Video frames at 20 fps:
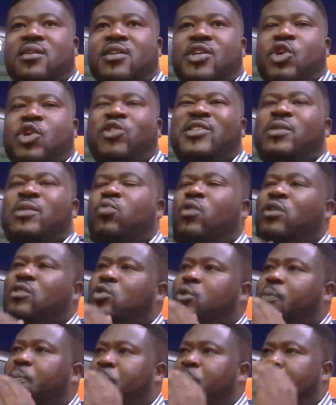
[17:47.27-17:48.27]
You know, she
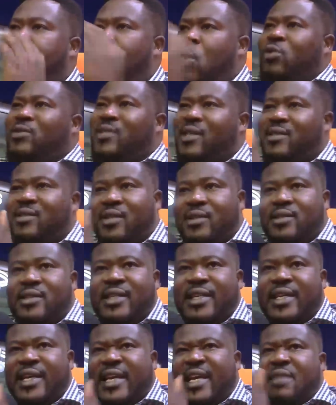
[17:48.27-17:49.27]
wants to pose a
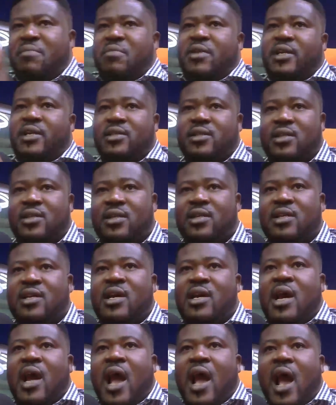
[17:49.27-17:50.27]
certain image,
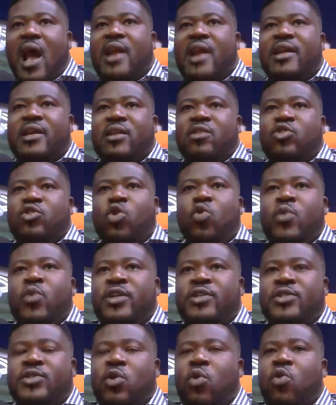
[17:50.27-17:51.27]
and in
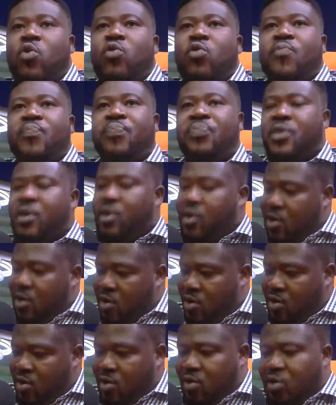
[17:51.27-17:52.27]
doing so,
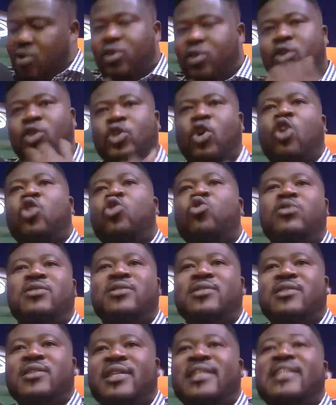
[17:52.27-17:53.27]
your
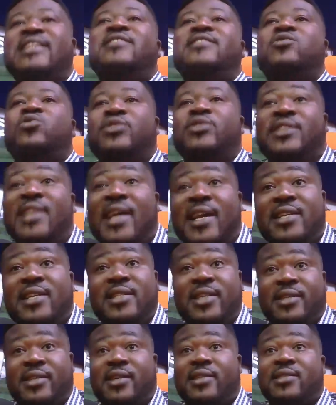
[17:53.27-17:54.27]
looks needs to change
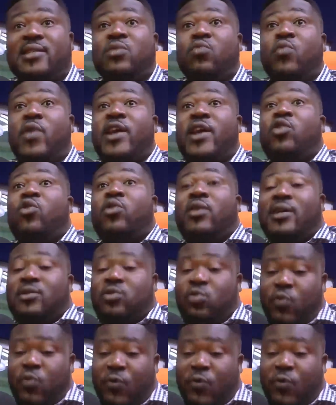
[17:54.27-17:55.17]
in a certain way in order to